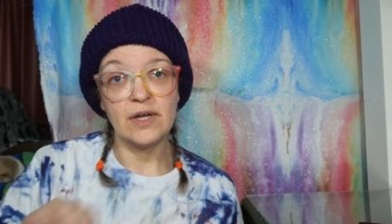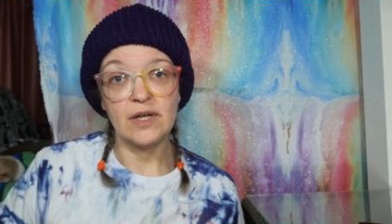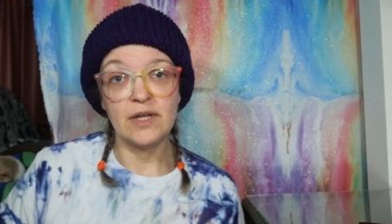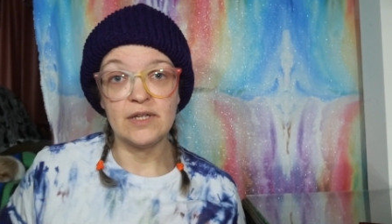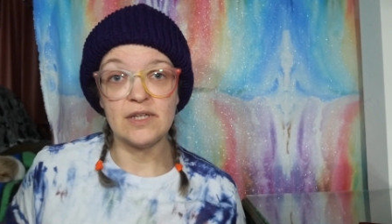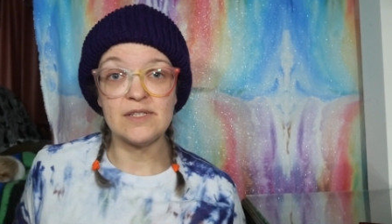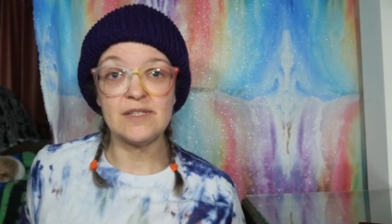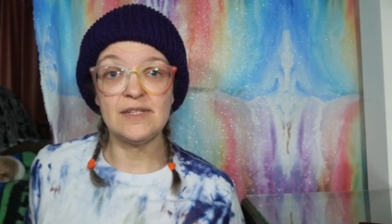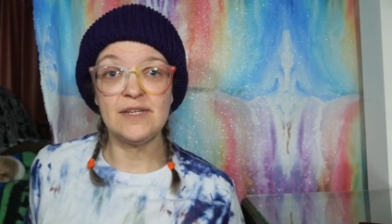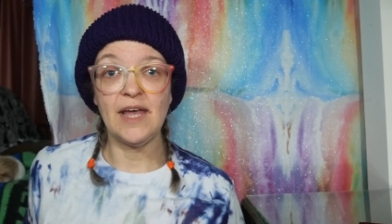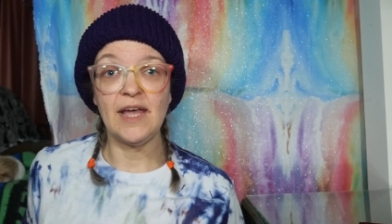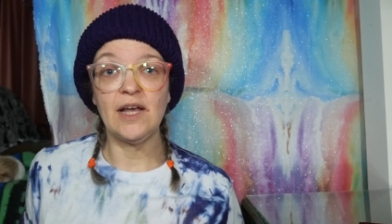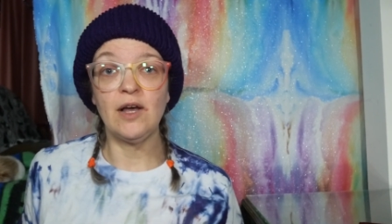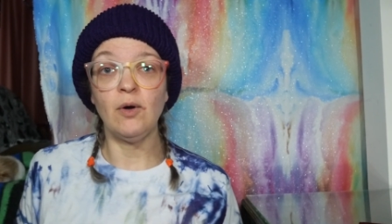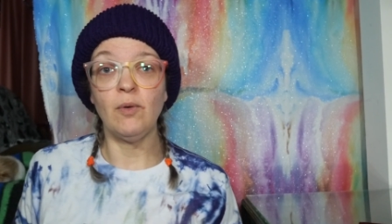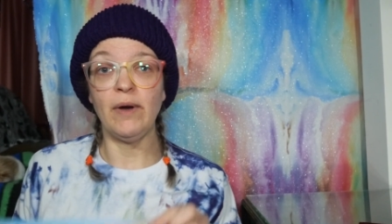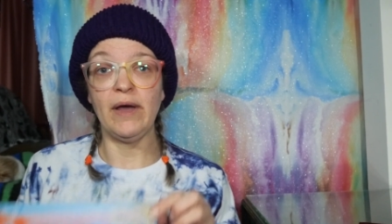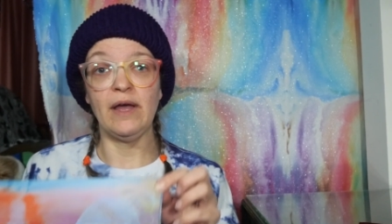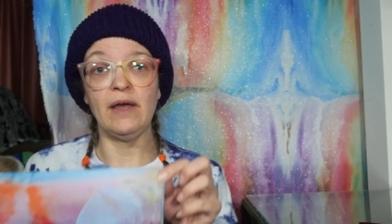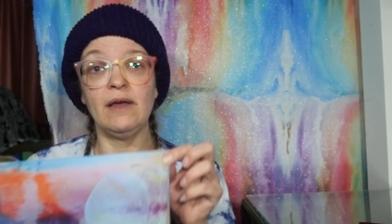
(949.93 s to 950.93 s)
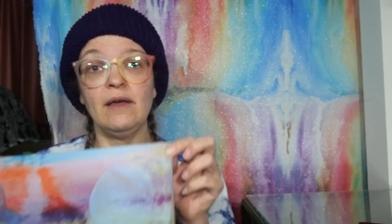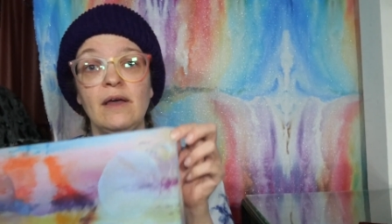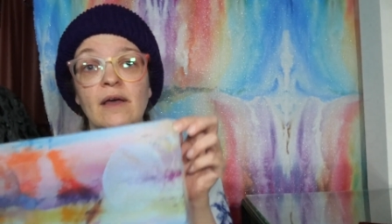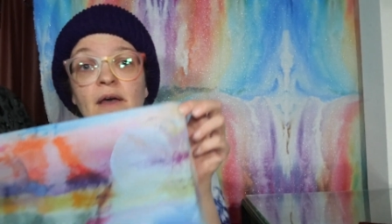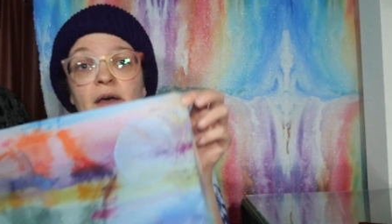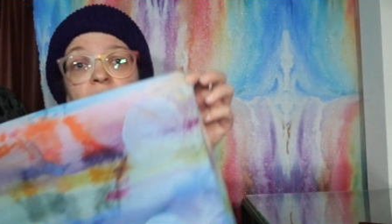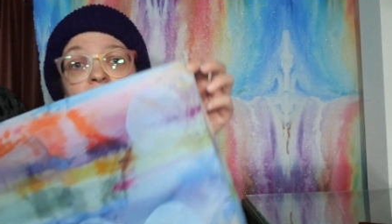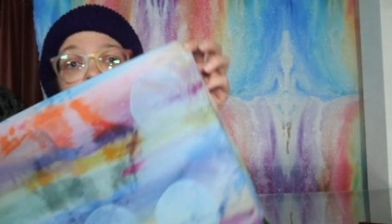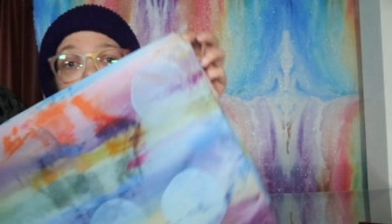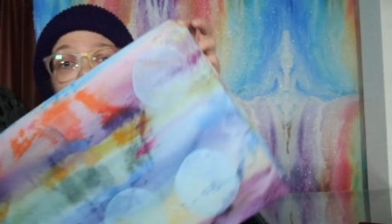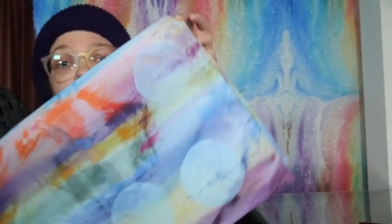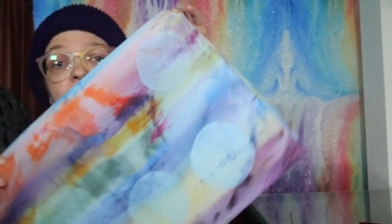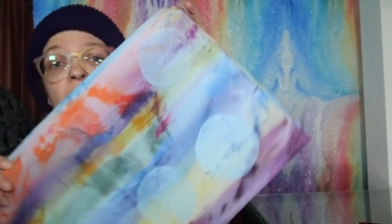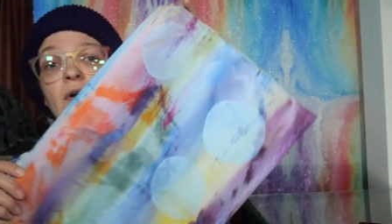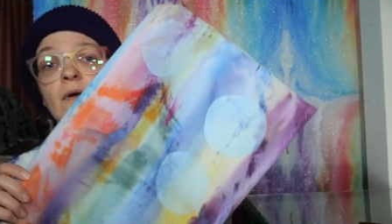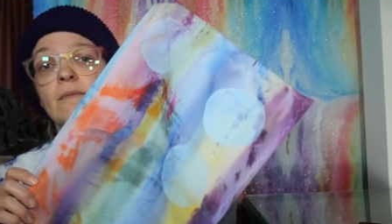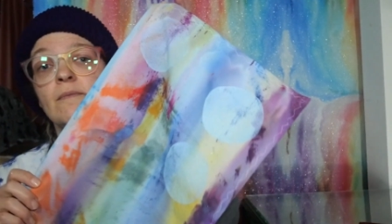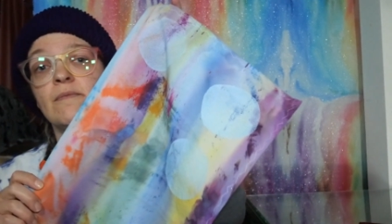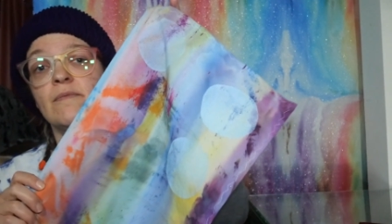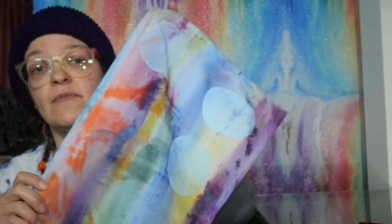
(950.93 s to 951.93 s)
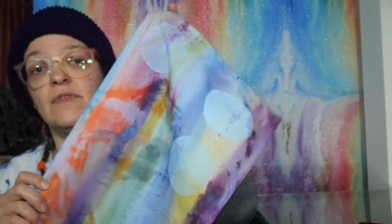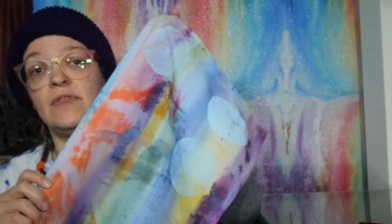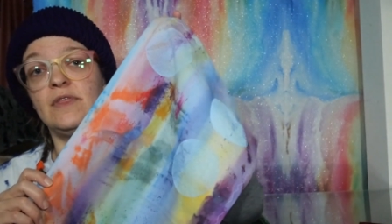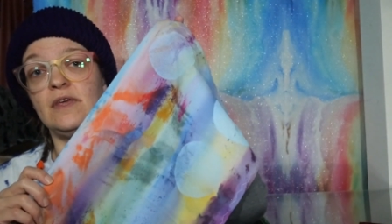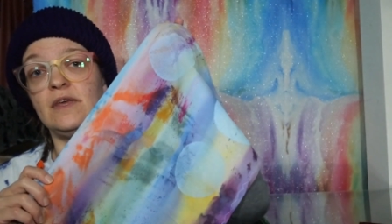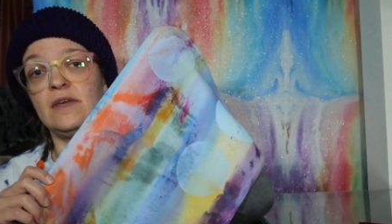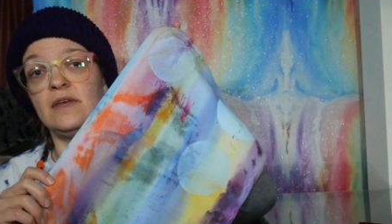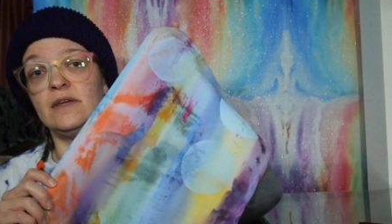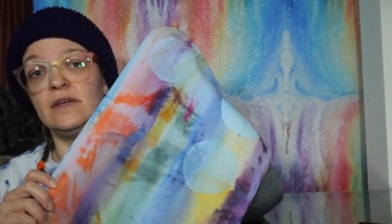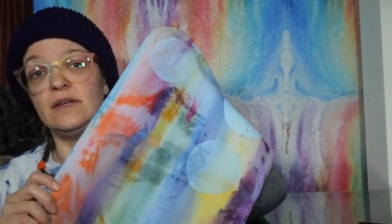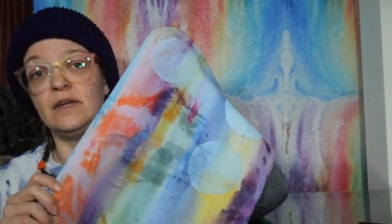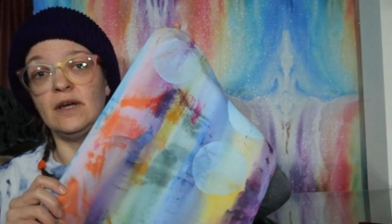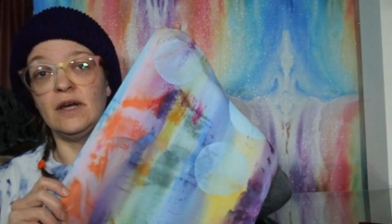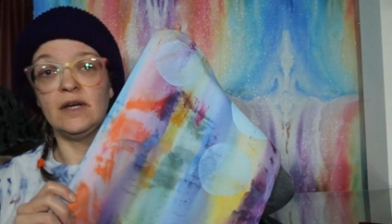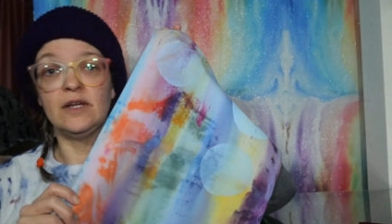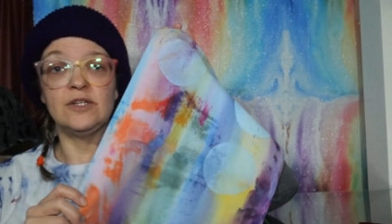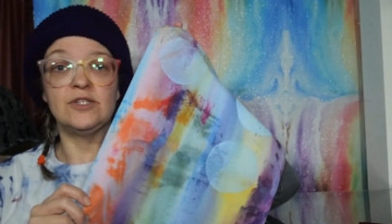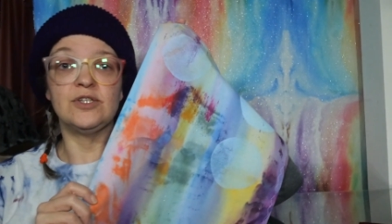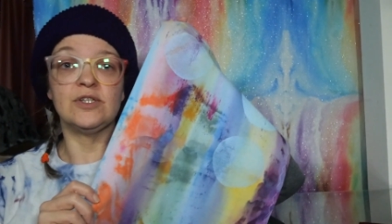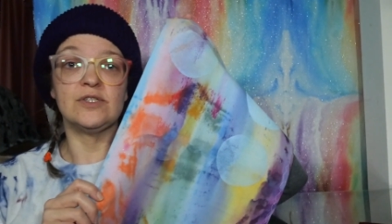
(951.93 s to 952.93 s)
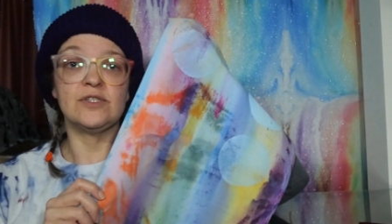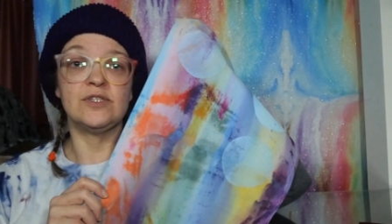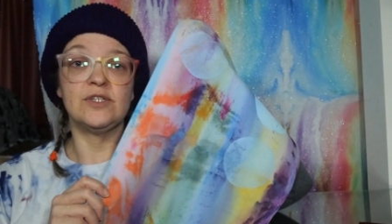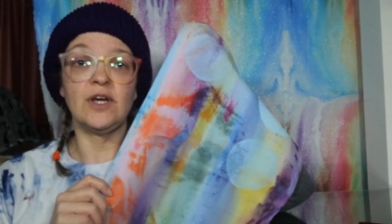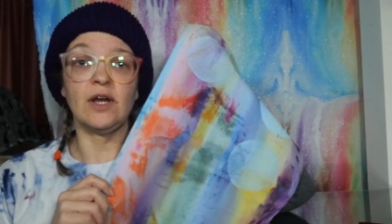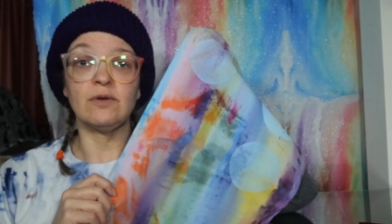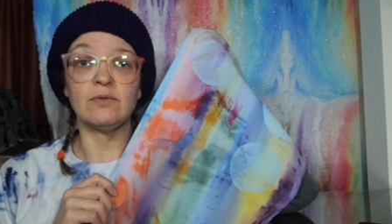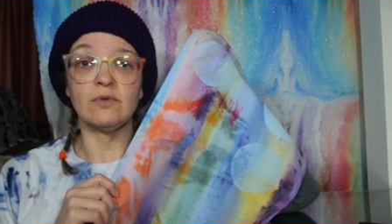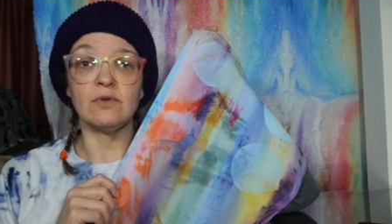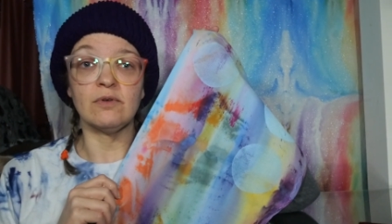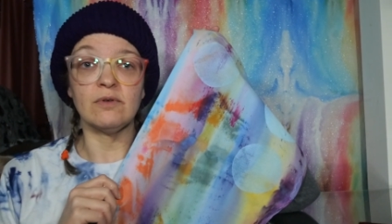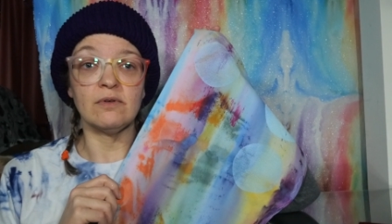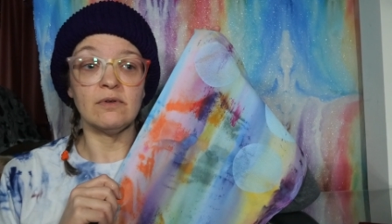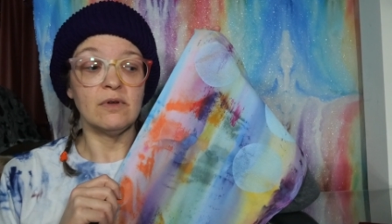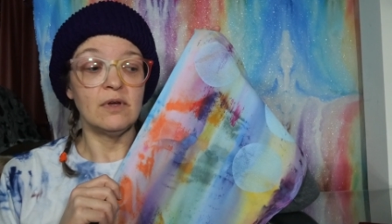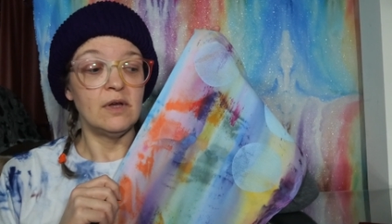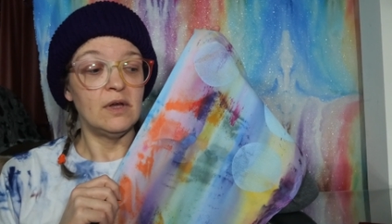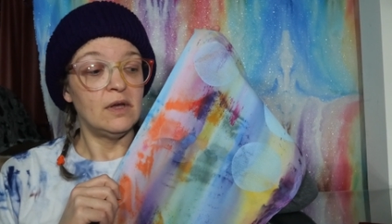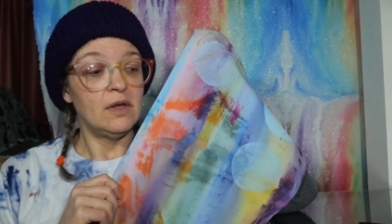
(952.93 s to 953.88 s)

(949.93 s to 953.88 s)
doesn't take away from the just general